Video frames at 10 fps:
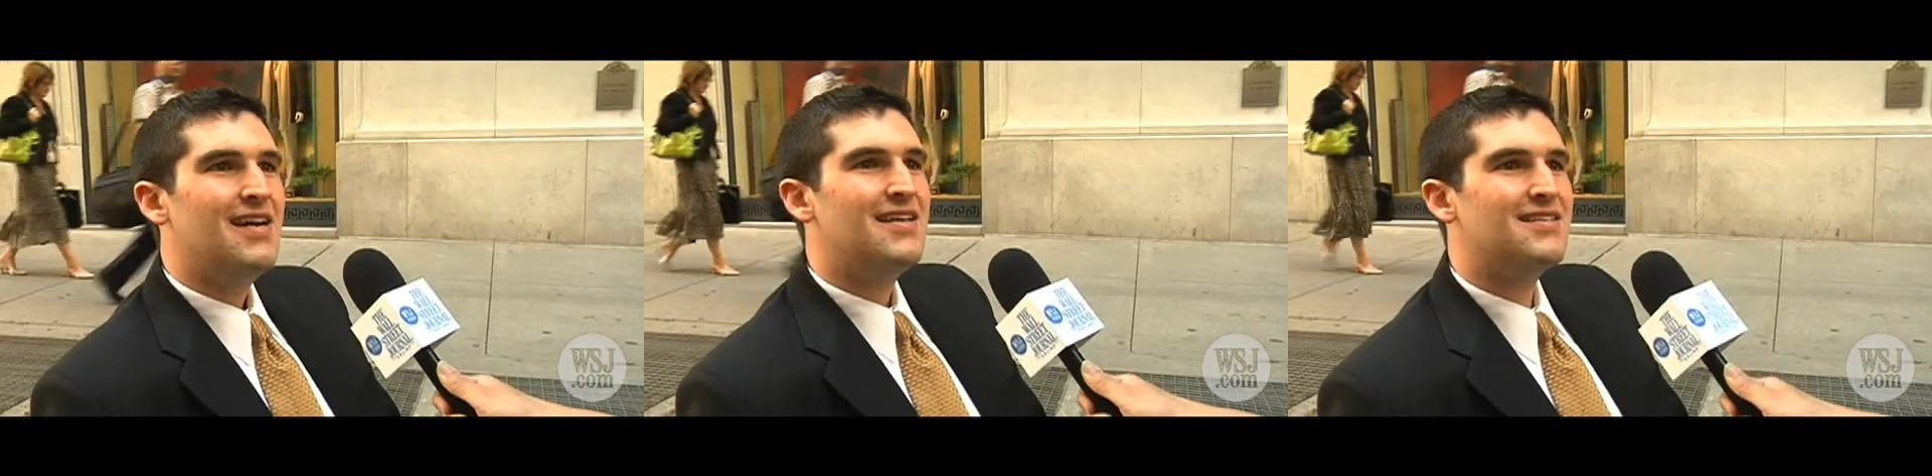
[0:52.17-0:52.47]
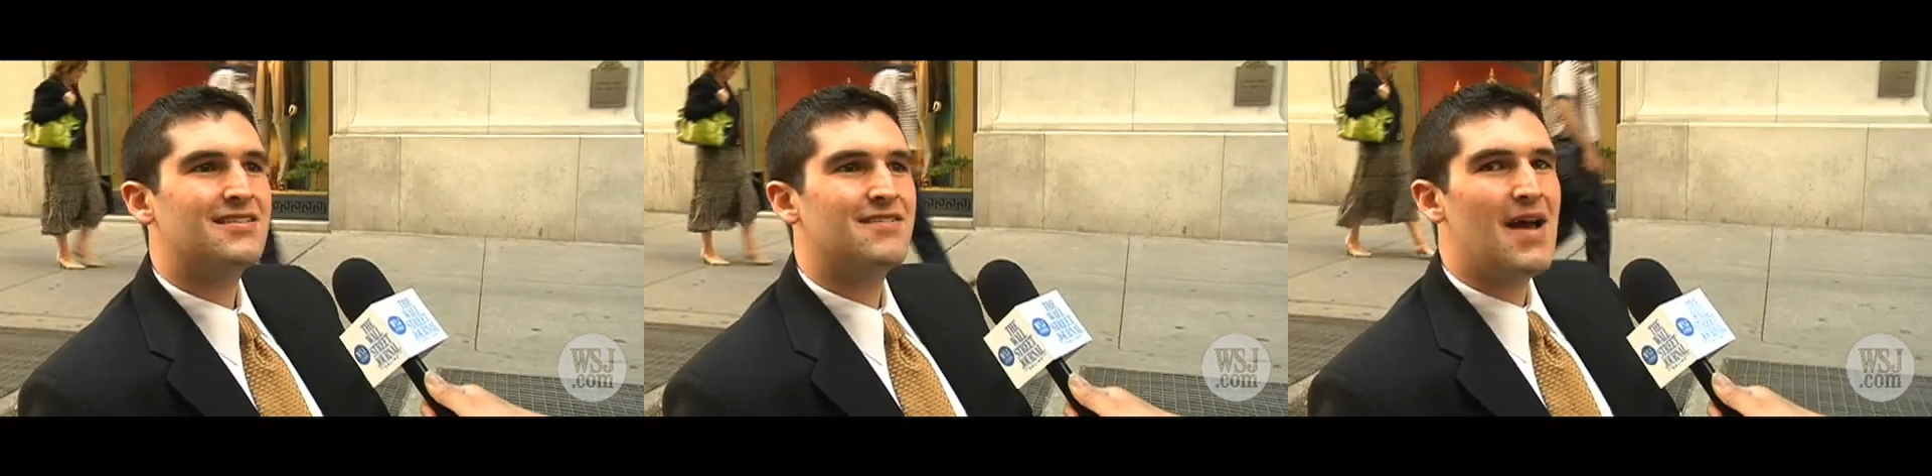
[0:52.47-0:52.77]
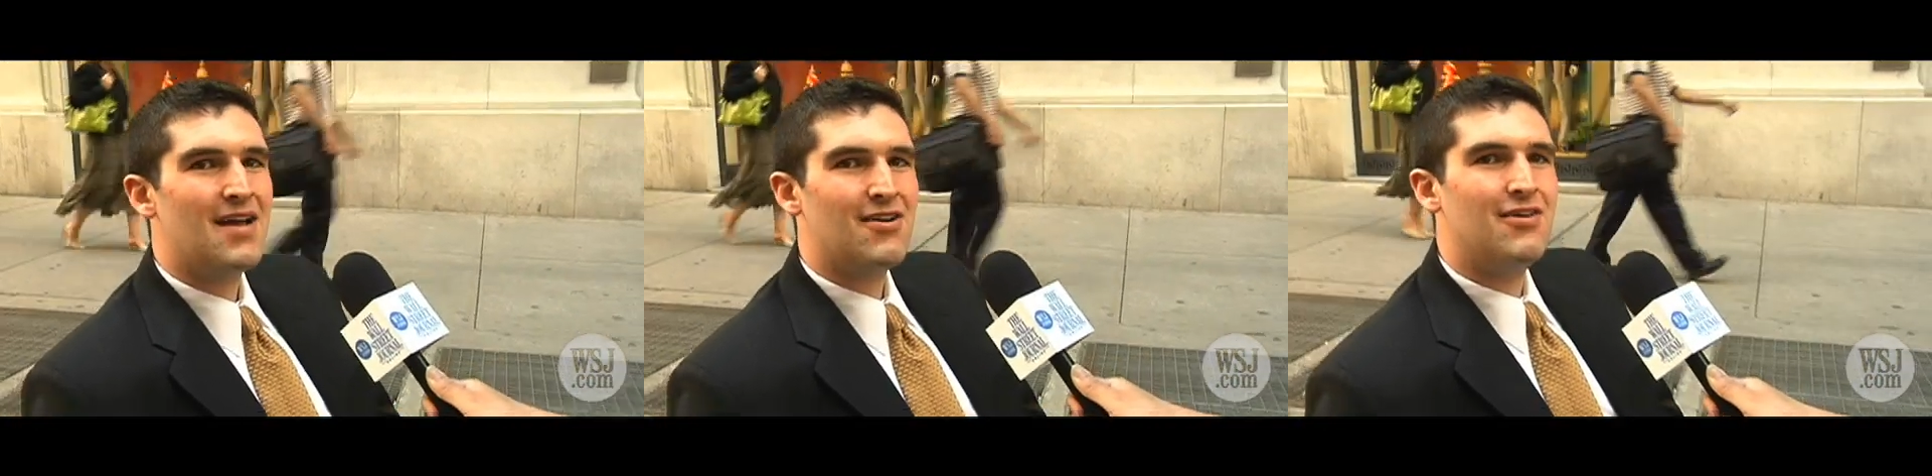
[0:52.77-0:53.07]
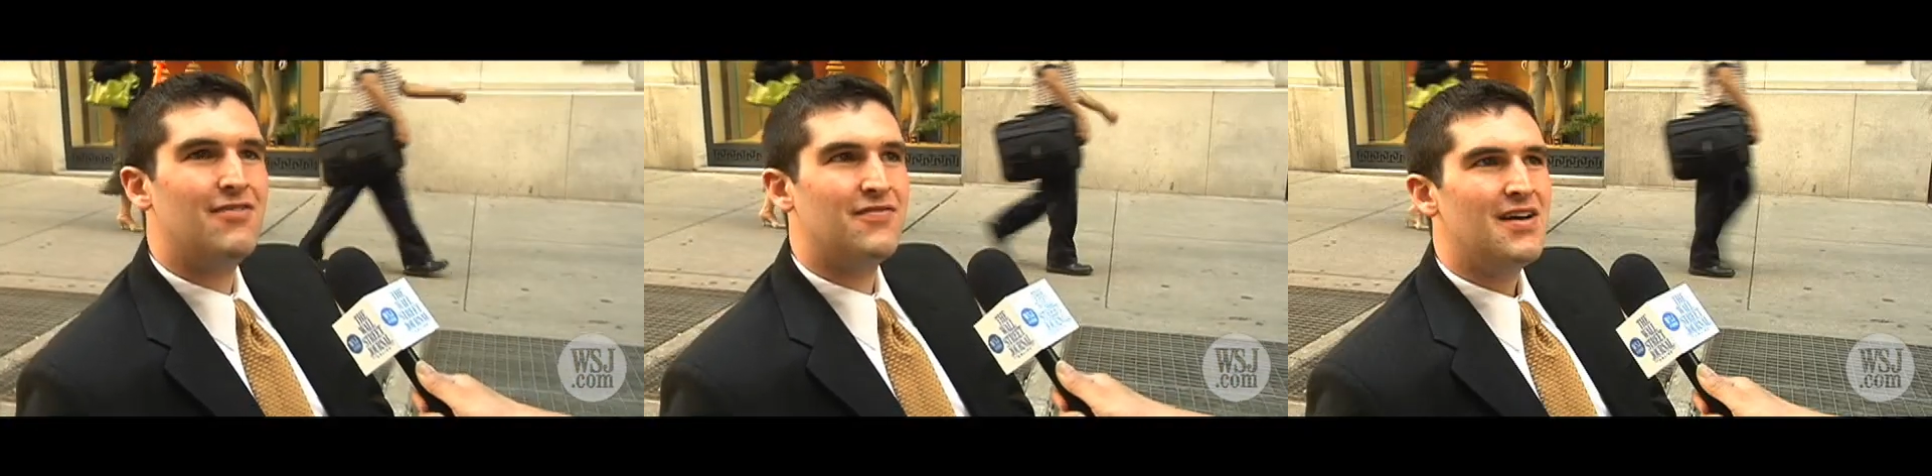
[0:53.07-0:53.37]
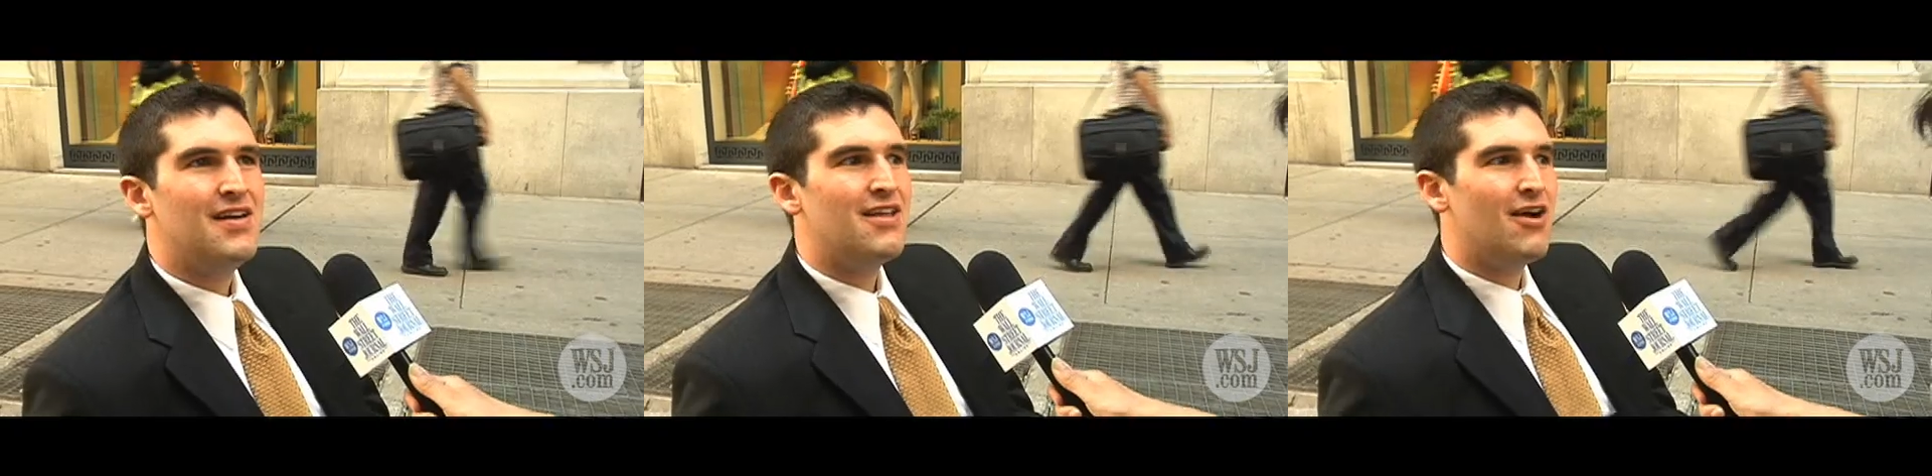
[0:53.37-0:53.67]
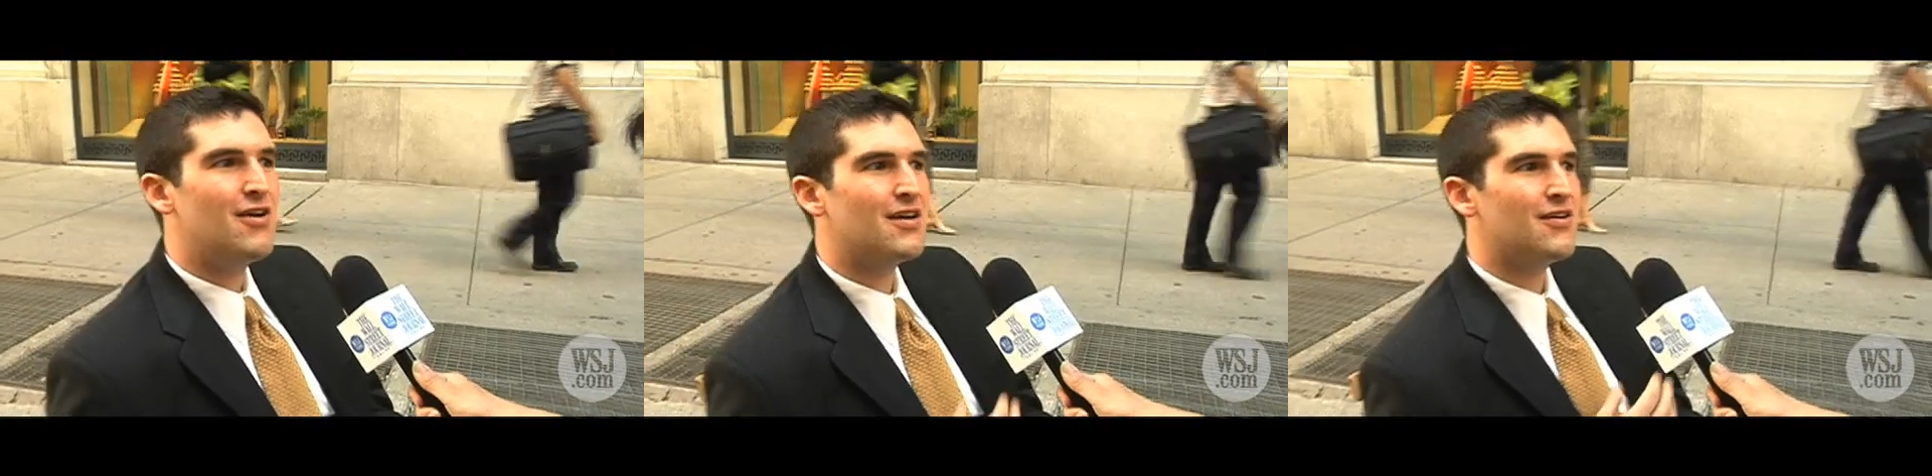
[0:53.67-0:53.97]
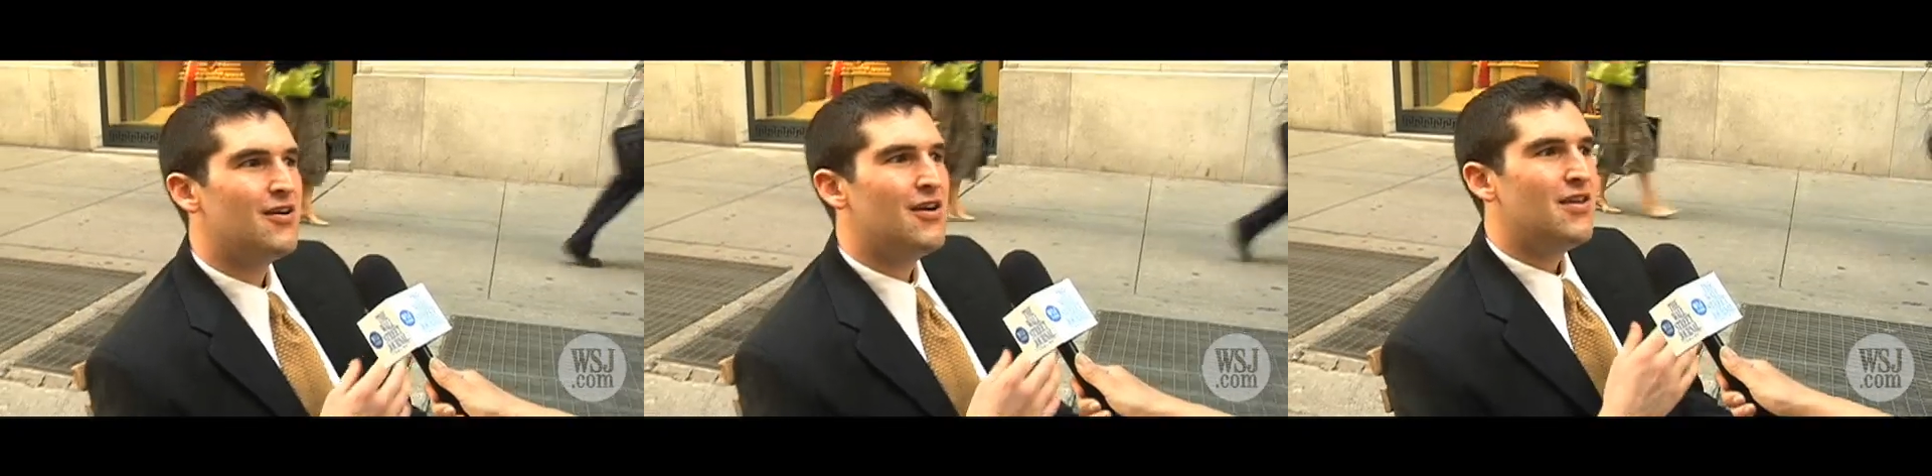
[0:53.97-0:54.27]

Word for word: It's just a matter of knowing